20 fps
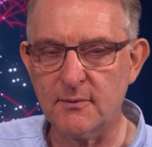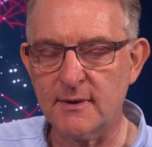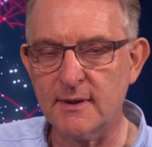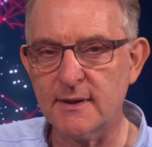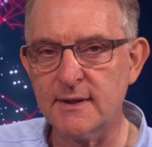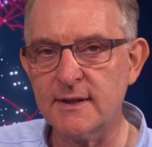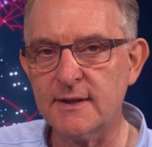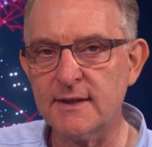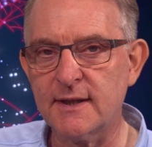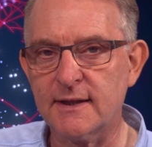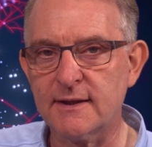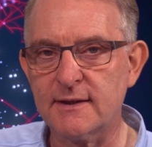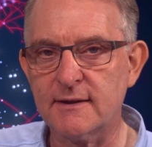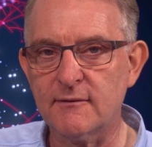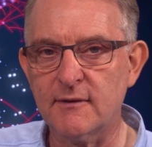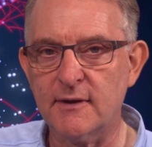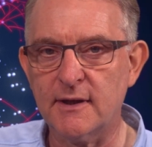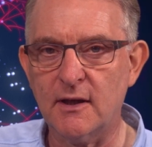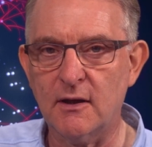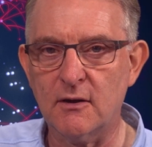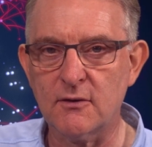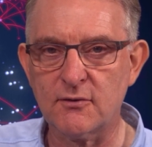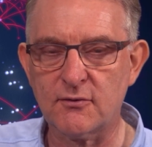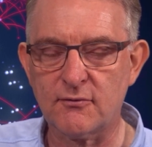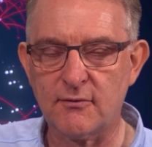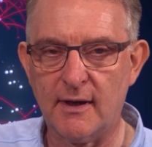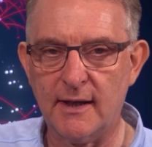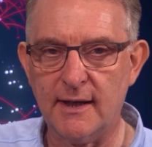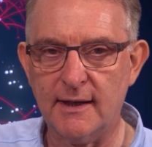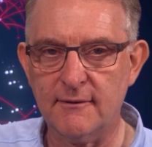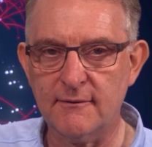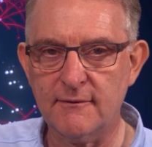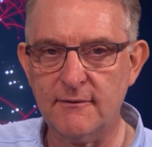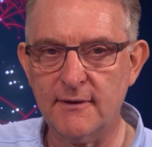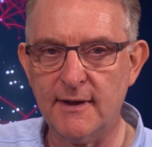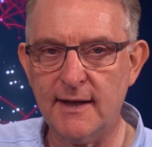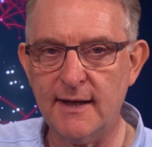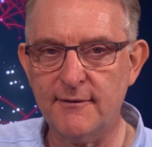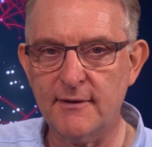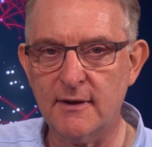with a distinctively Australian
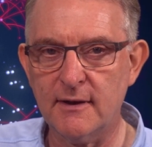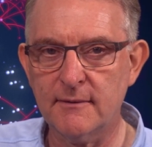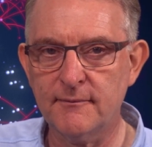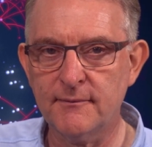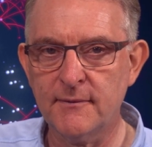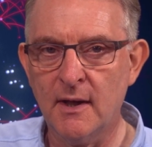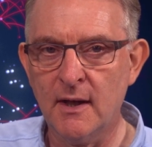flavour.